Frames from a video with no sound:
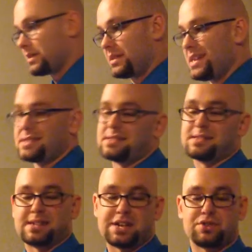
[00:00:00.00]
This is
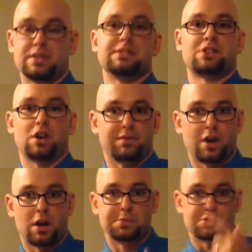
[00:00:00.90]
essentially the start of the
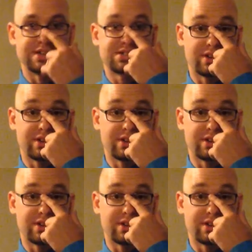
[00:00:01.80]
arms race.